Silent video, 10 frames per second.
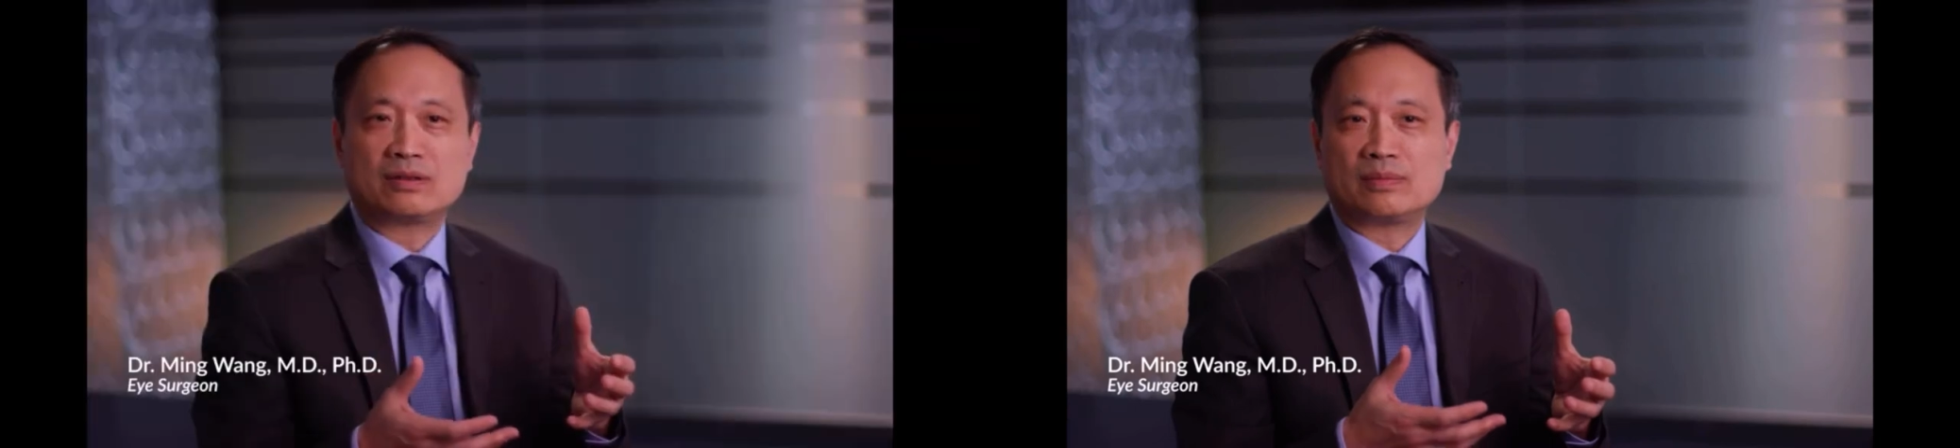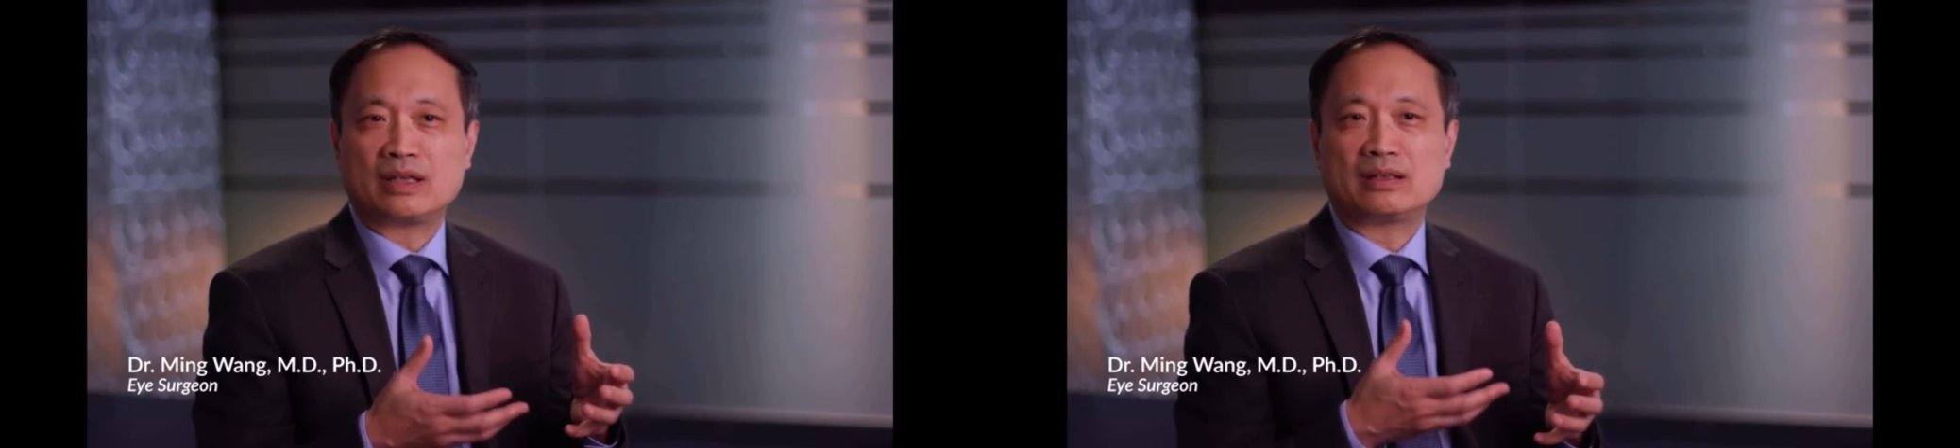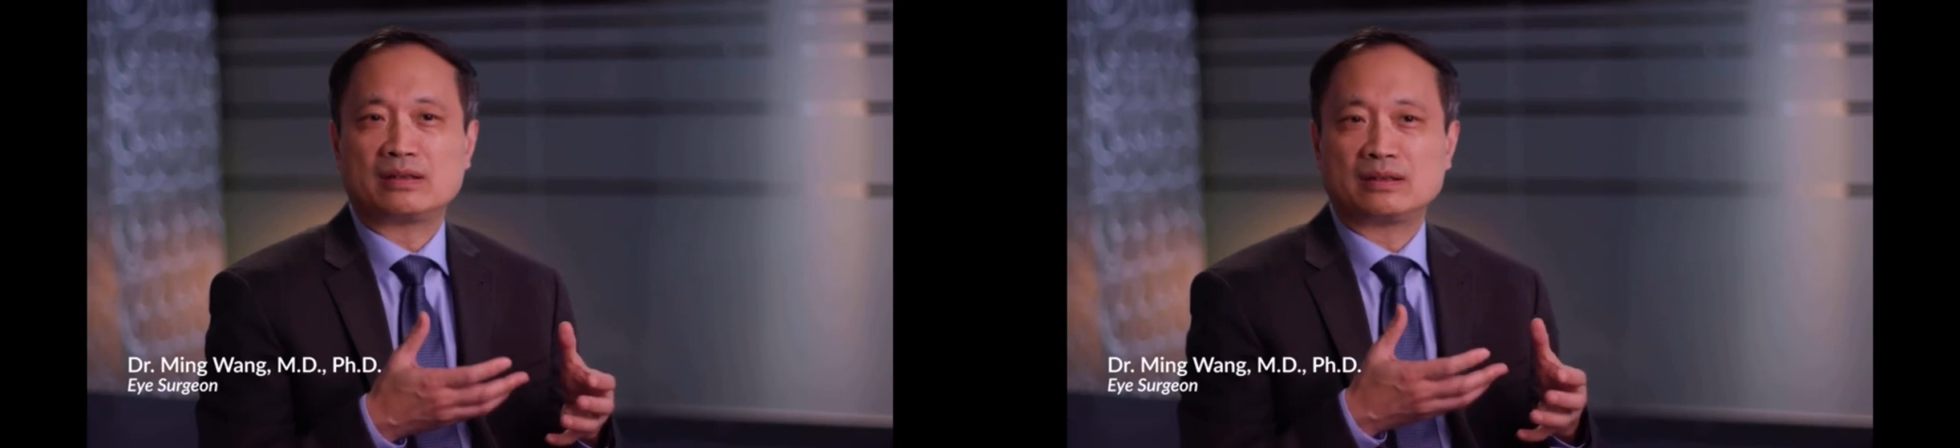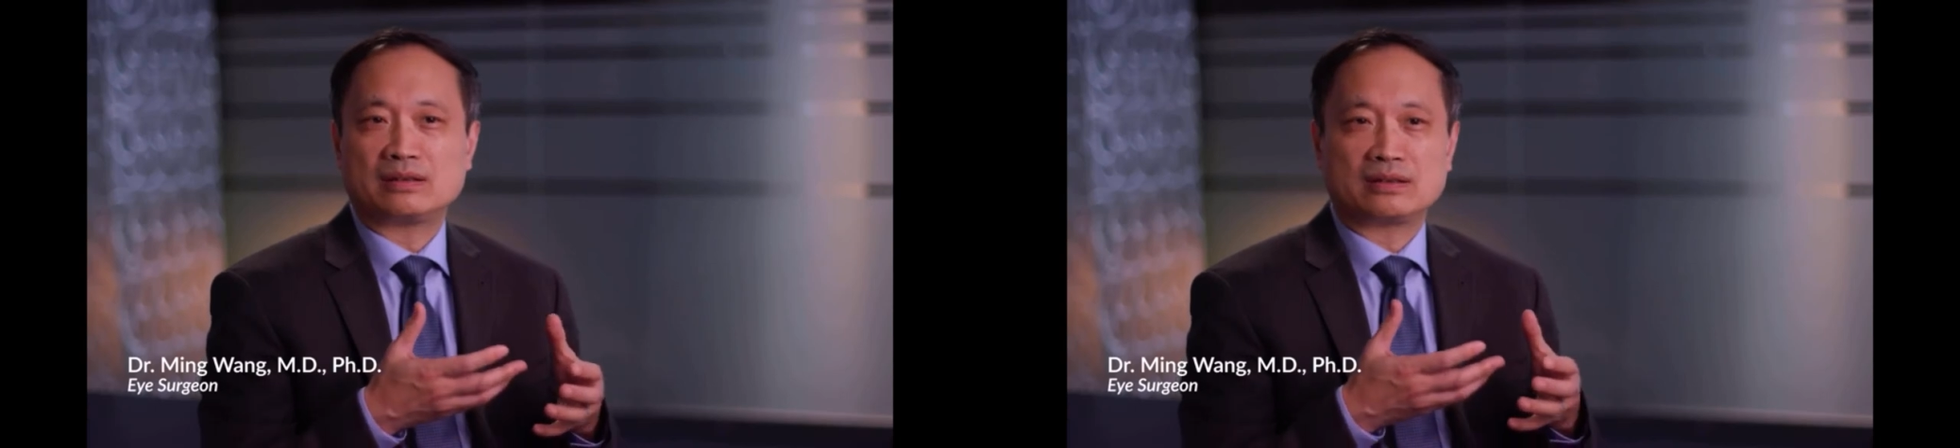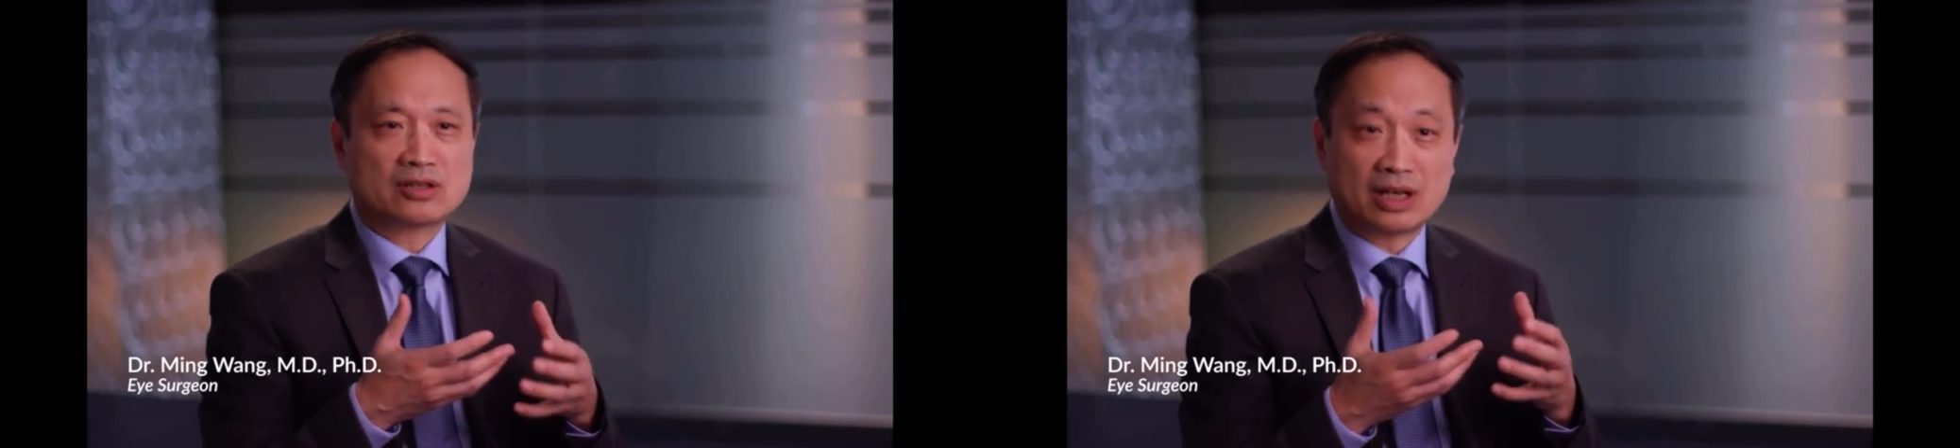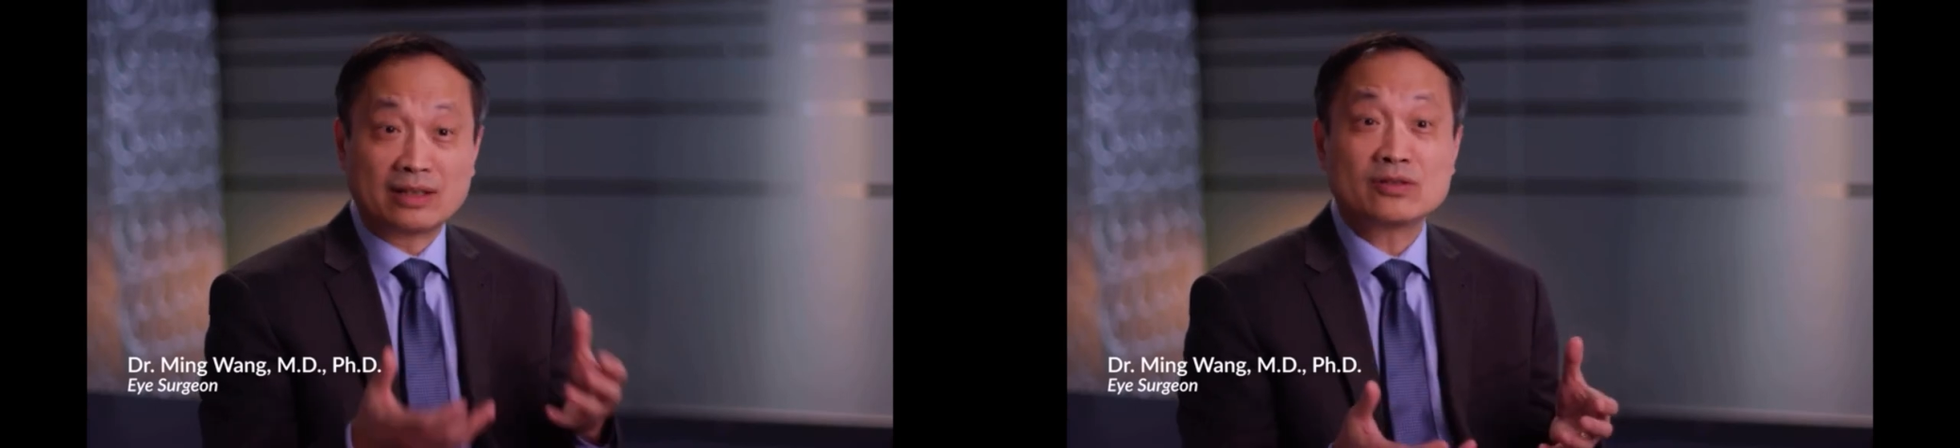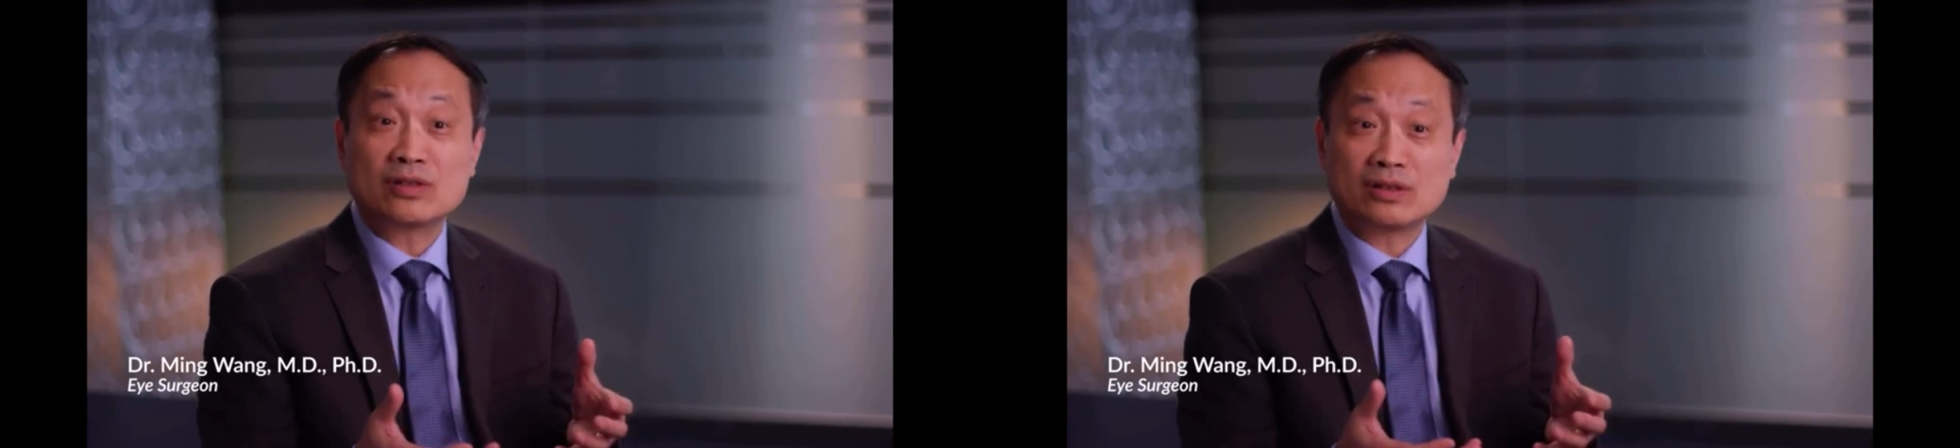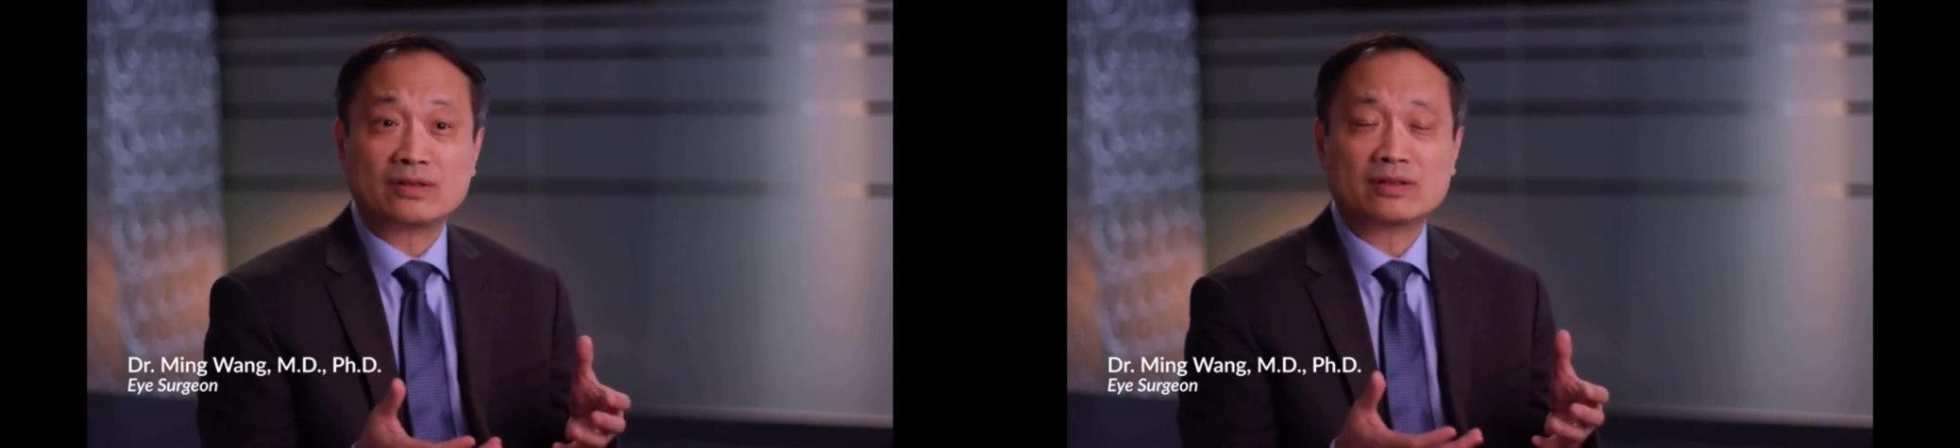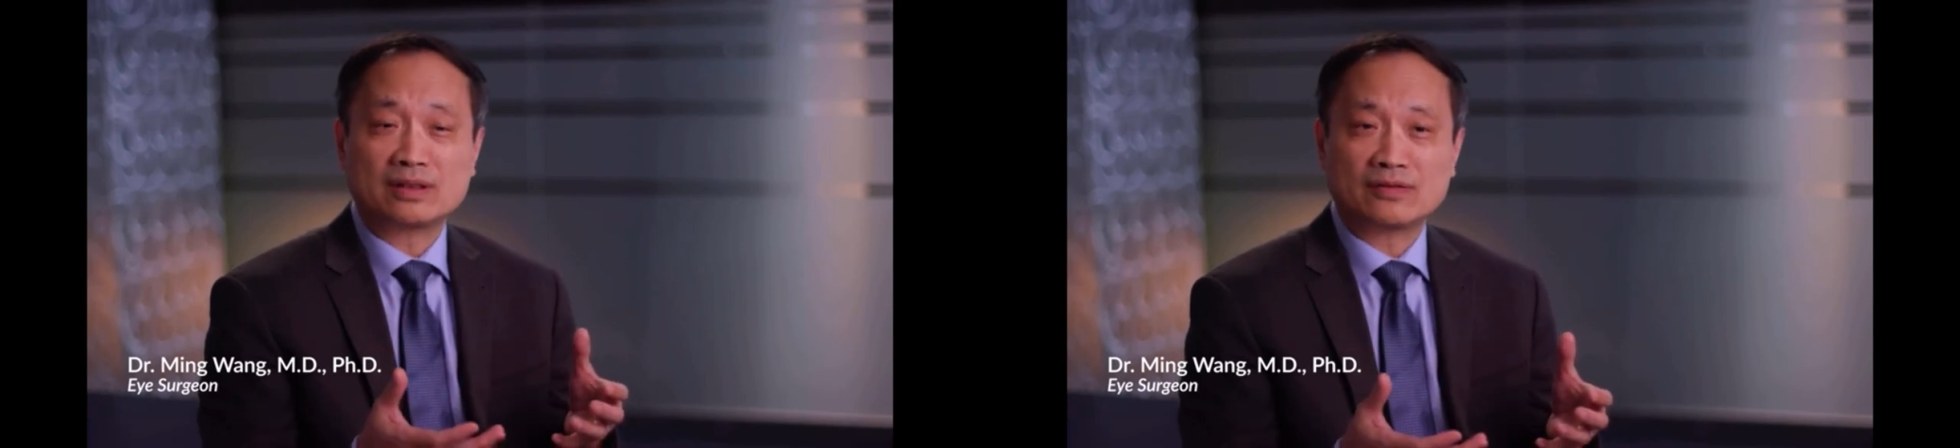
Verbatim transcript: many challenges,